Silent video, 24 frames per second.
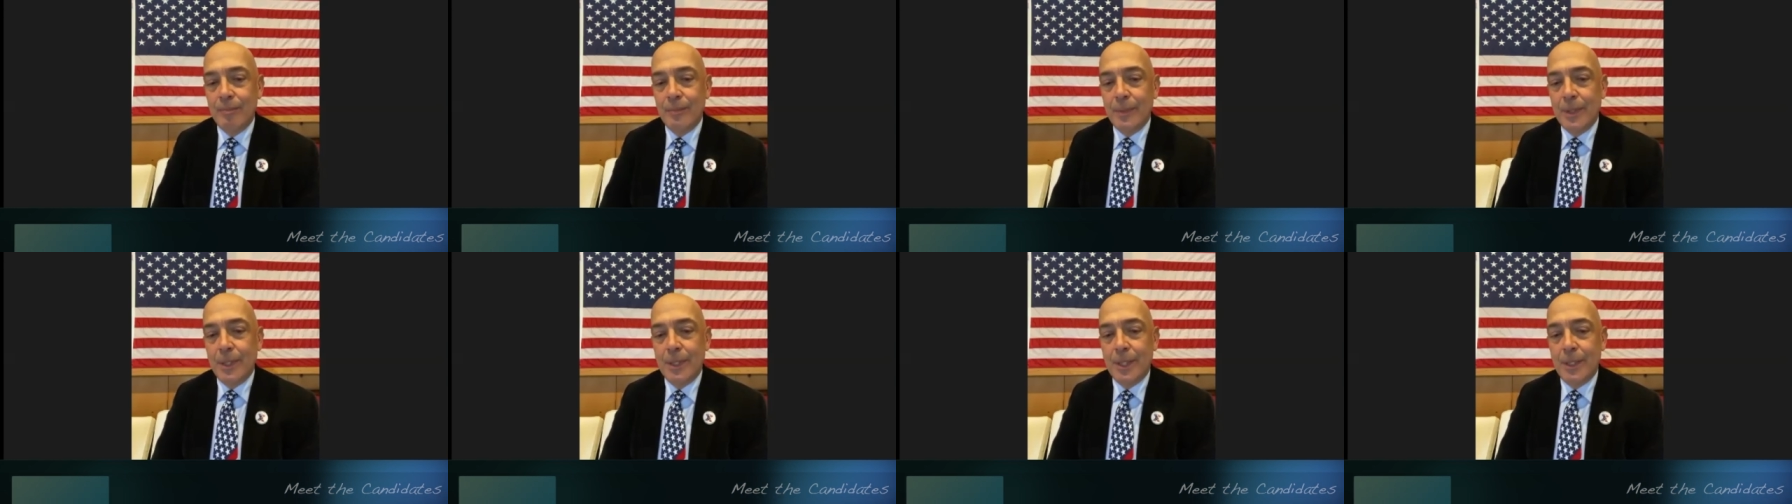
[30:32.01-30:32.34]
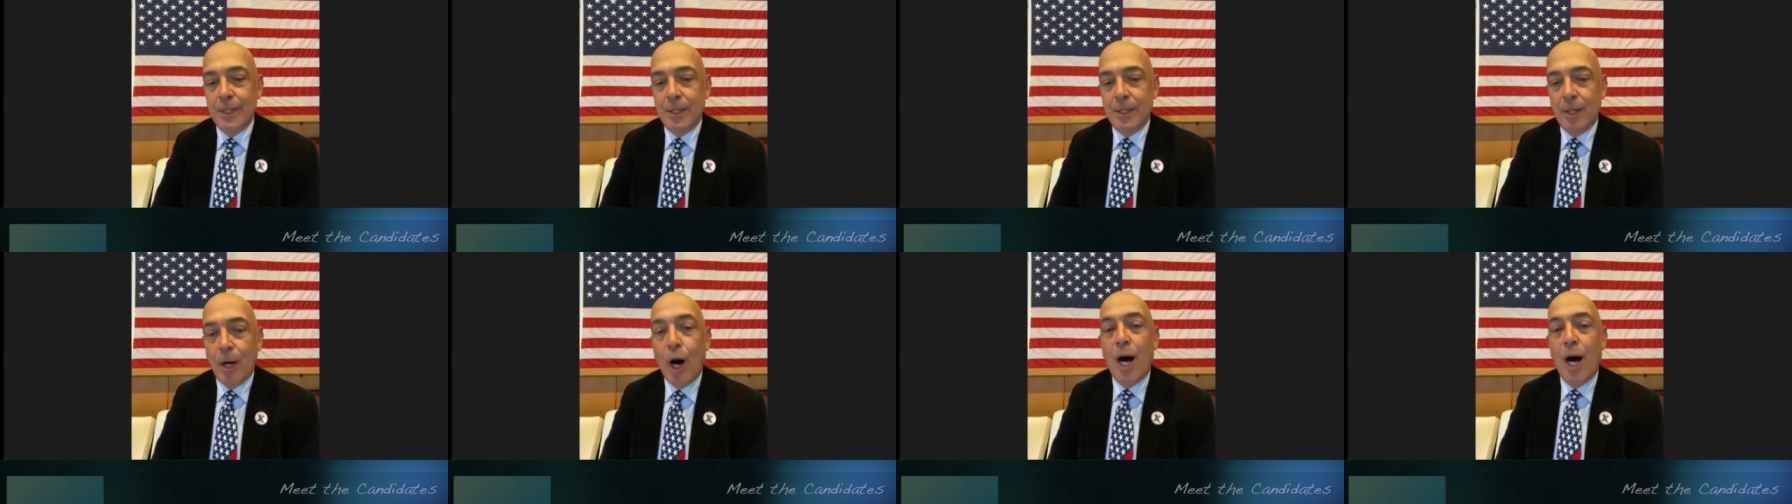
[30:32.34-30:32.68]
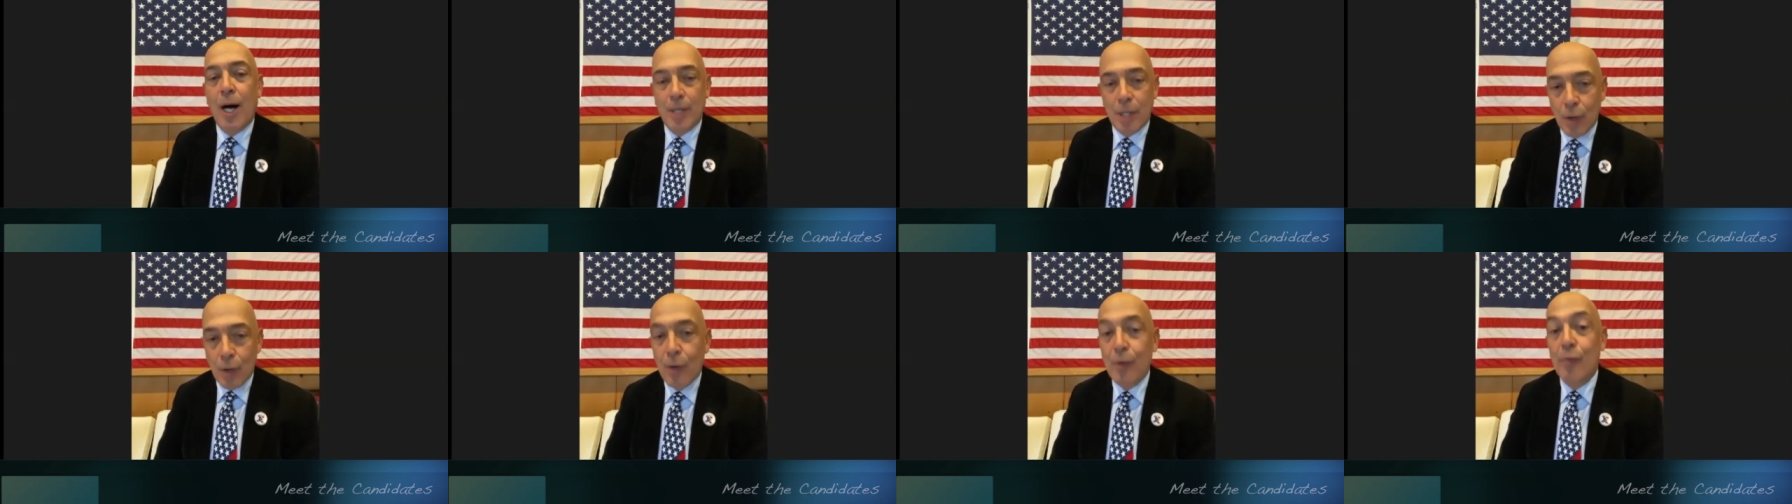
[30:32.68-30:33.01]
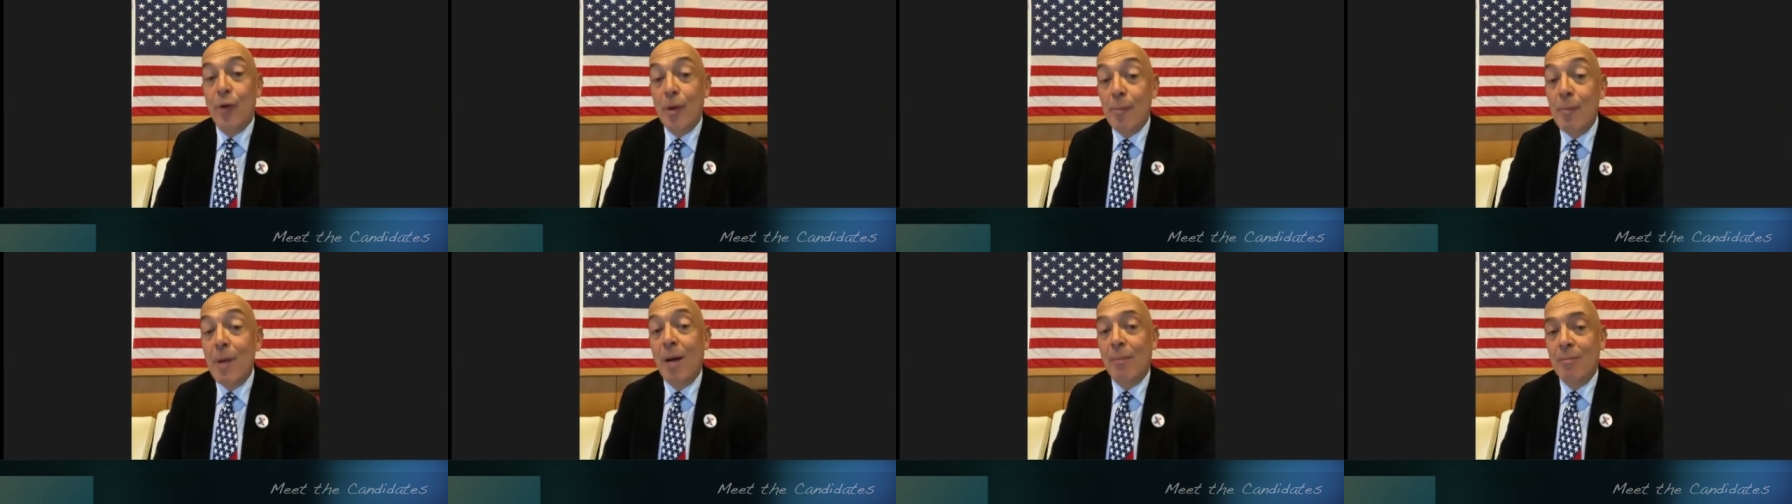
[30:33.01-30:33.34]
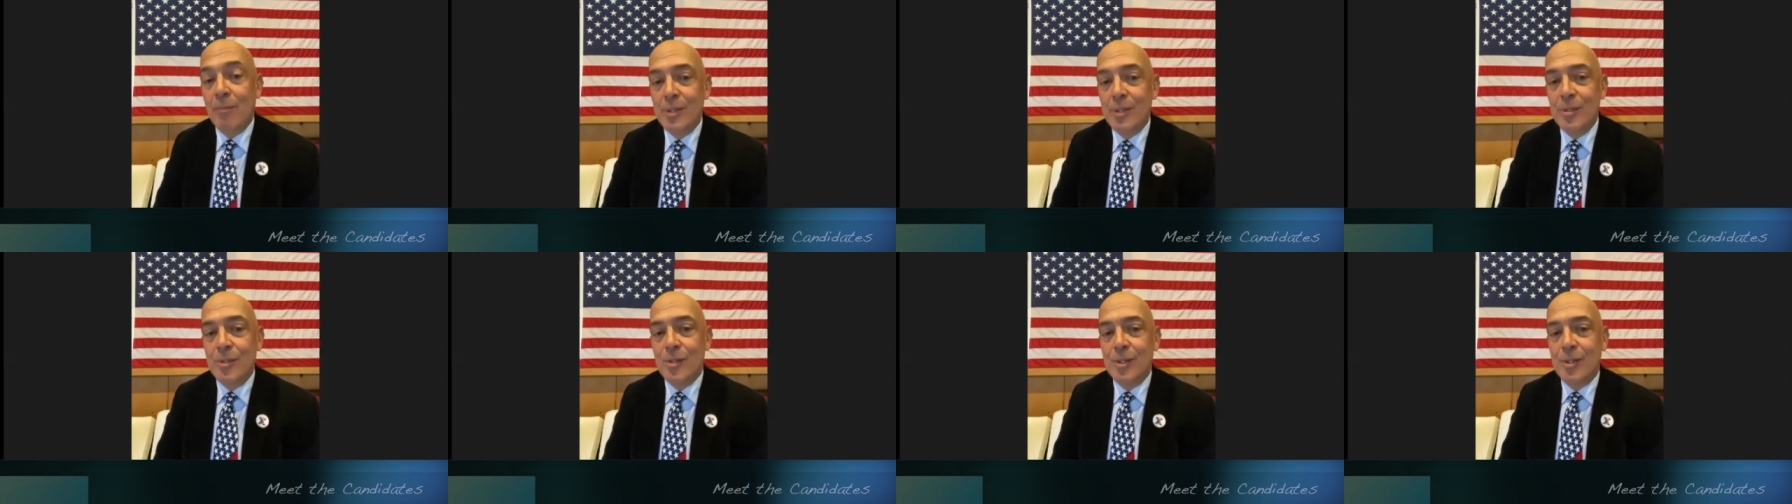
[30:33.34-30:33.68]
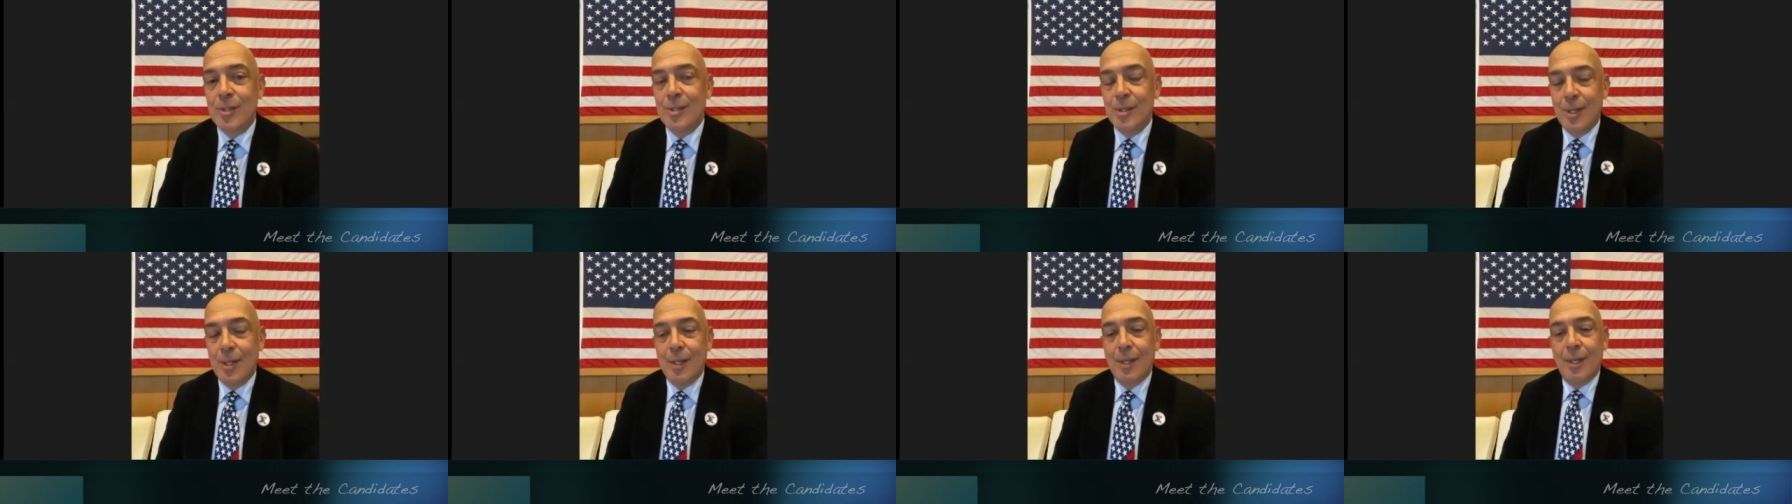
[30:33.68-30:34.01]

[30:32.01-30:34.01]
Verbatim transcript: uh, honor and remembrance,